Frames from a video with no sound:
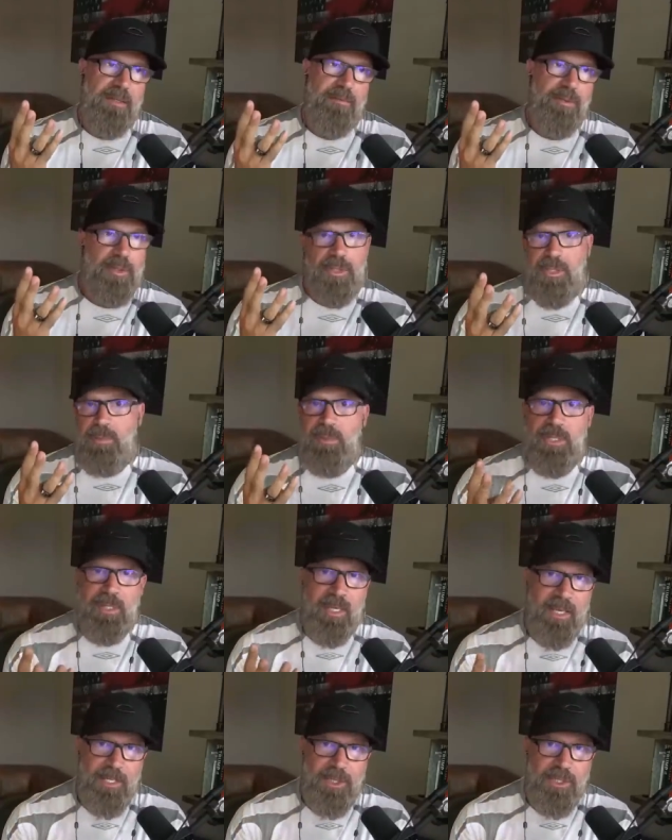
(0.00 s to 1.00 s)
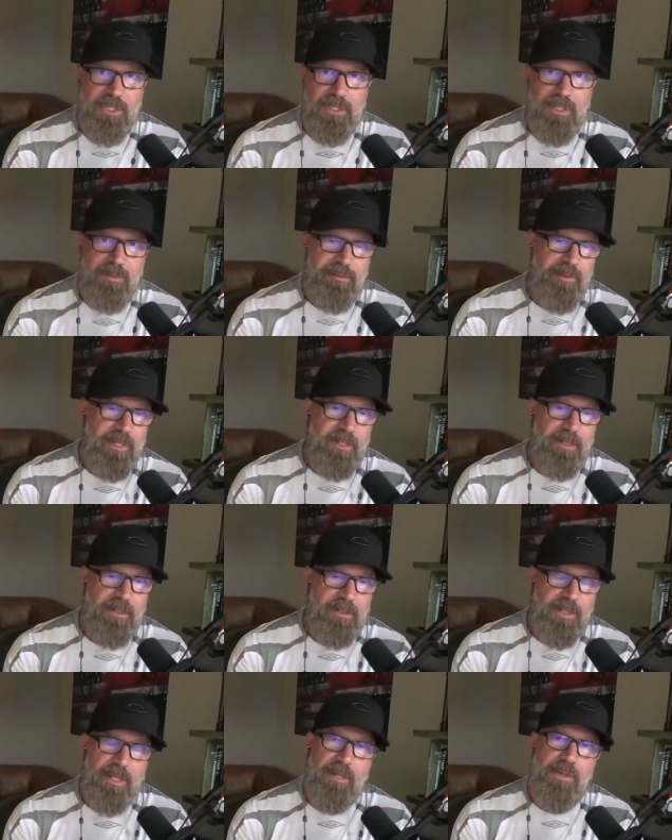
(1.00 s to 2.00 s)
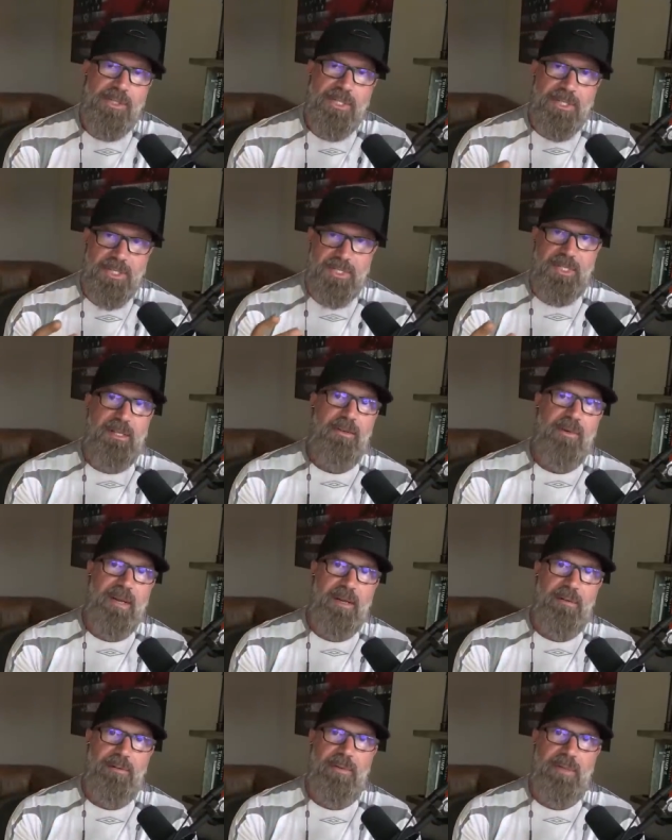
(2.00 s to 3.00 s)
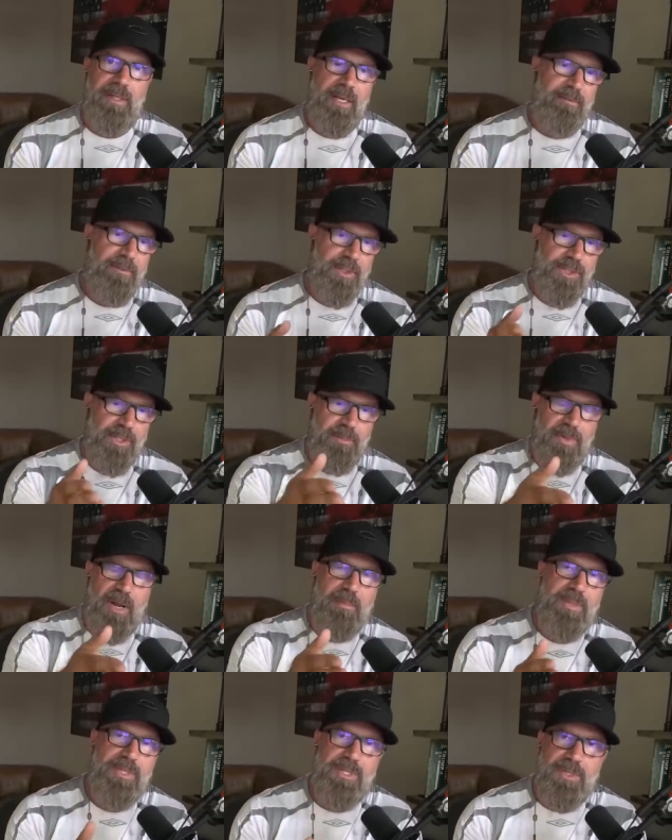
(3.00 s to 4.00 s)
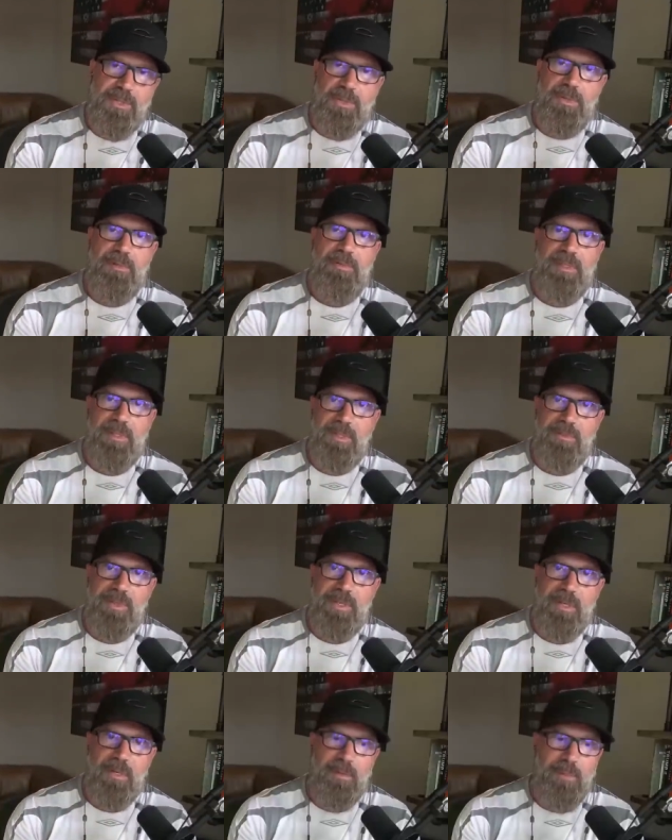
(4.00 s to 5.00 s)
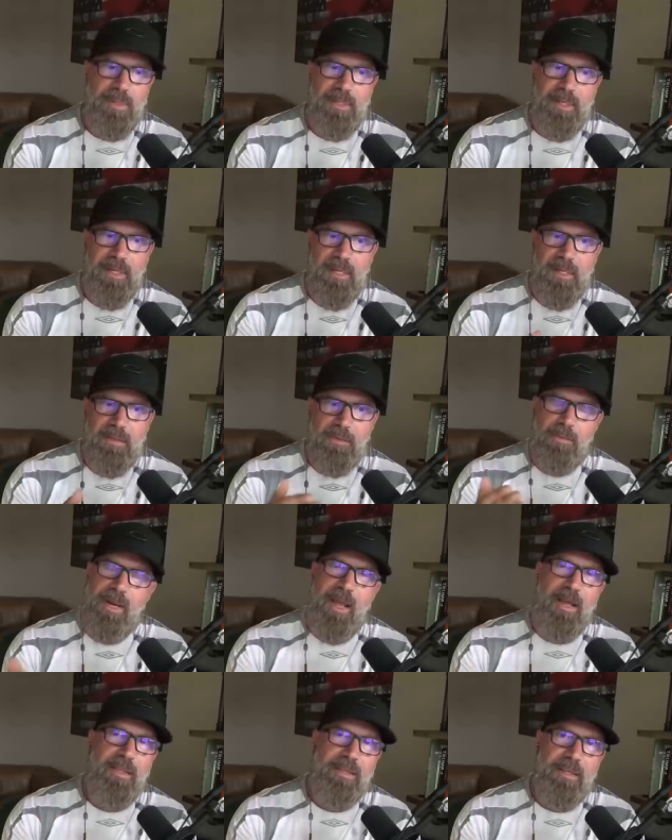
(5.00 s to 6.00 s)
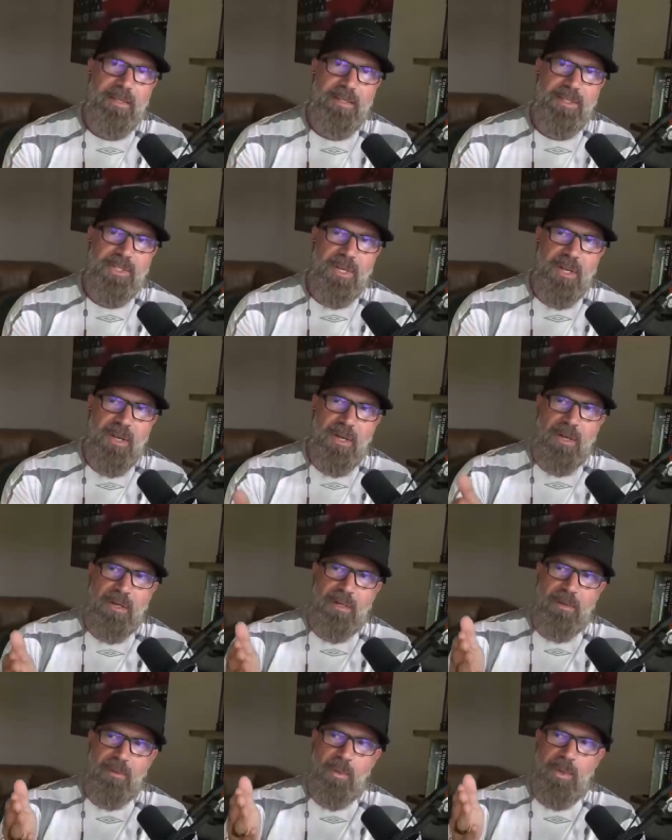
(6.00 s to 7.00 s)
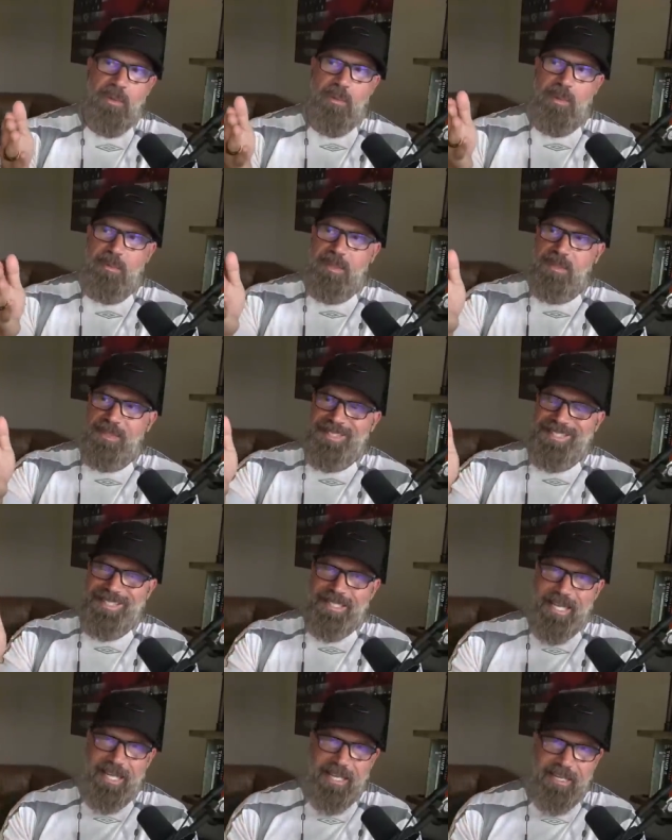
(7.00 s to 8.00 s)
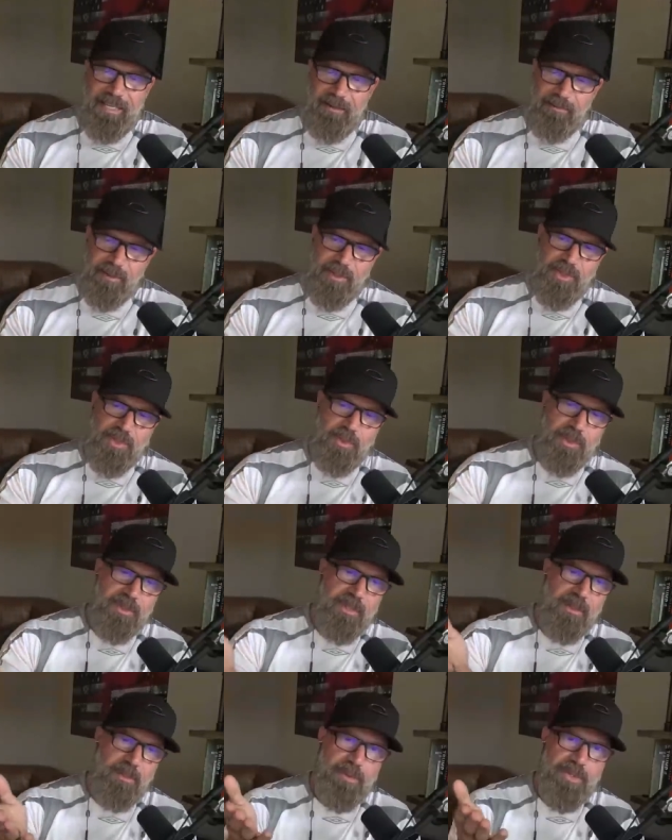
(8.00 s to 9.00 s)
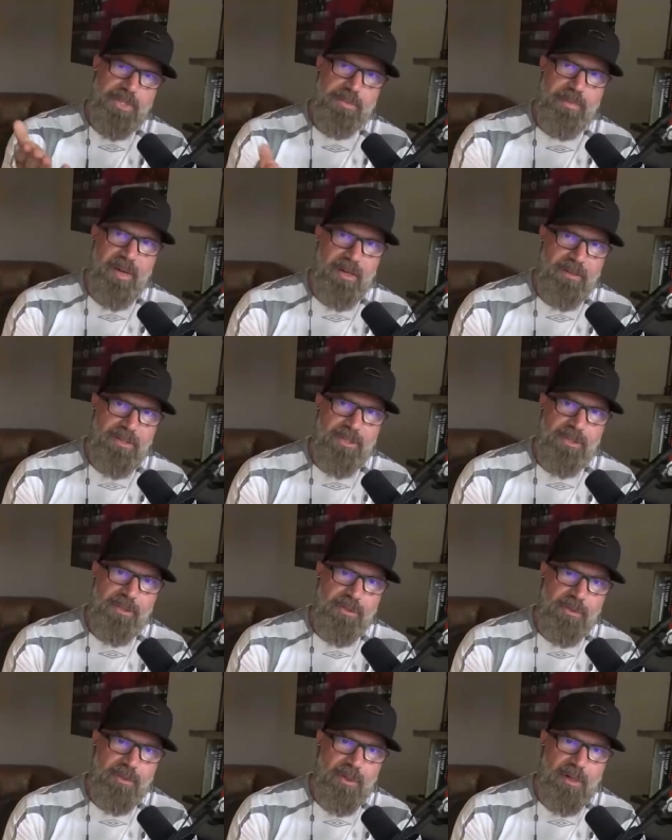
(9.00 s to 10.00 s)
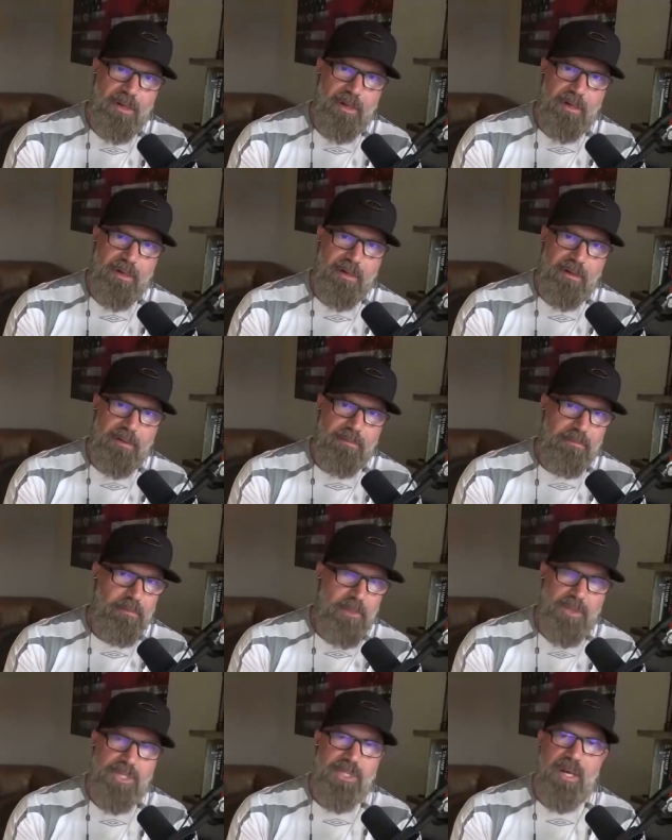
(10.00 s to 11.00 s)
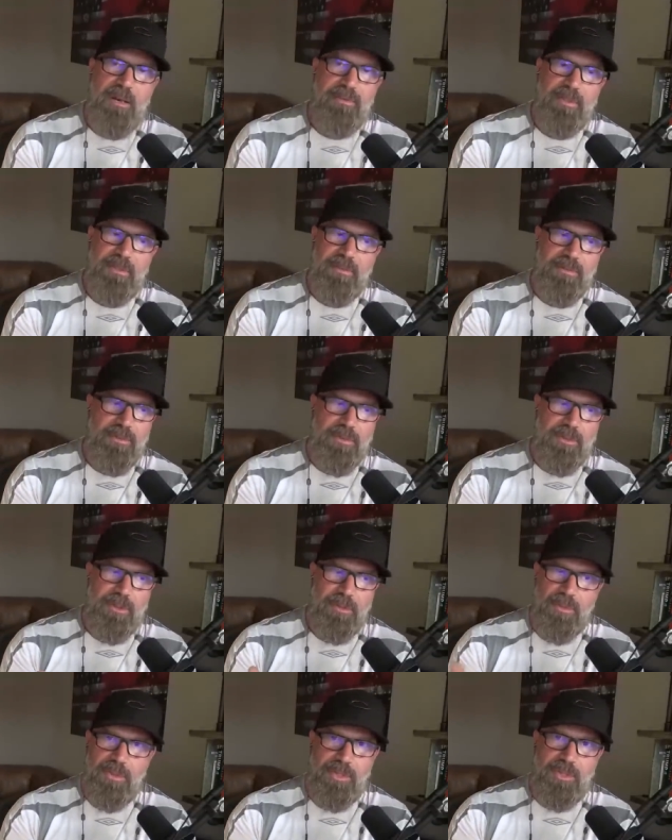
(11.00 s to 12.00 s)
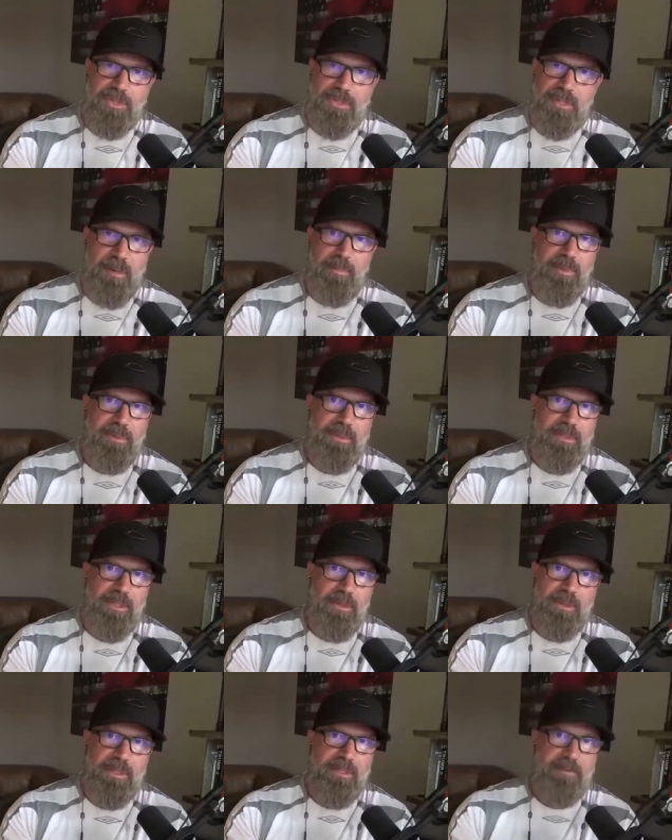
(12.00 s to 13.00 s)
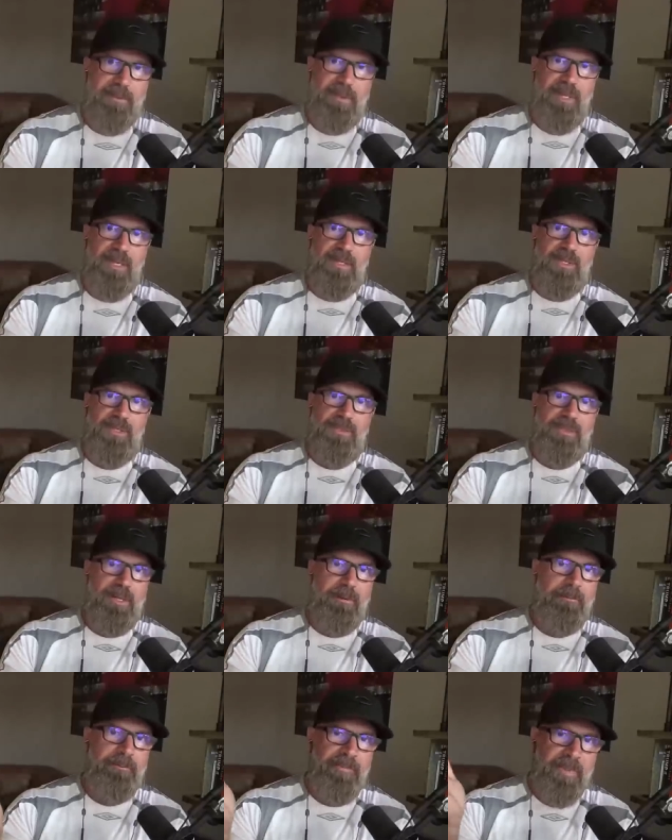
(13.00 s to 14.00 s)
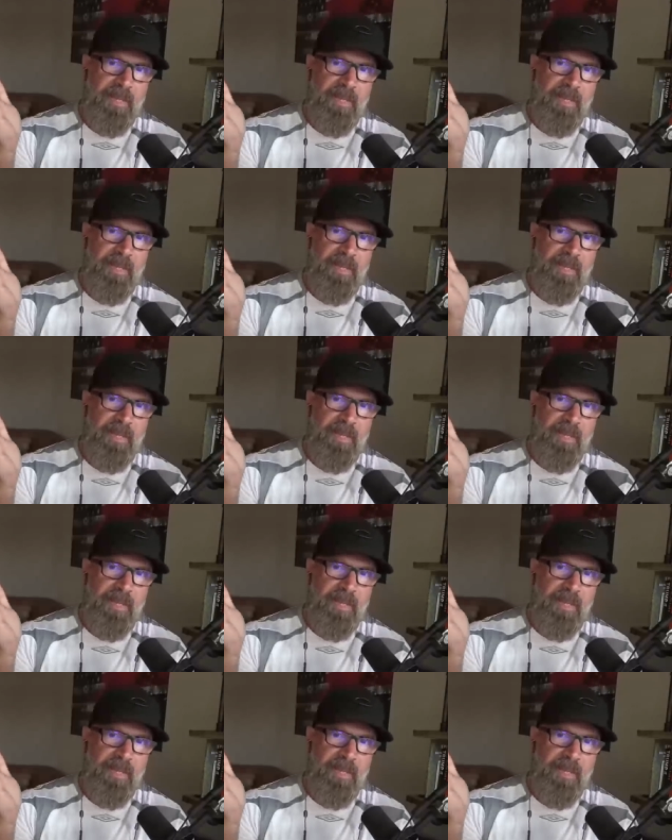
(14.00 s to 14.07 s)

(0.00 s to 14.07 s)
of good communication. You figure, she'd stick around for life, as she promises sort of in this video. But the reality is, what women say versus what they respond to are most often two separately, totally different things. So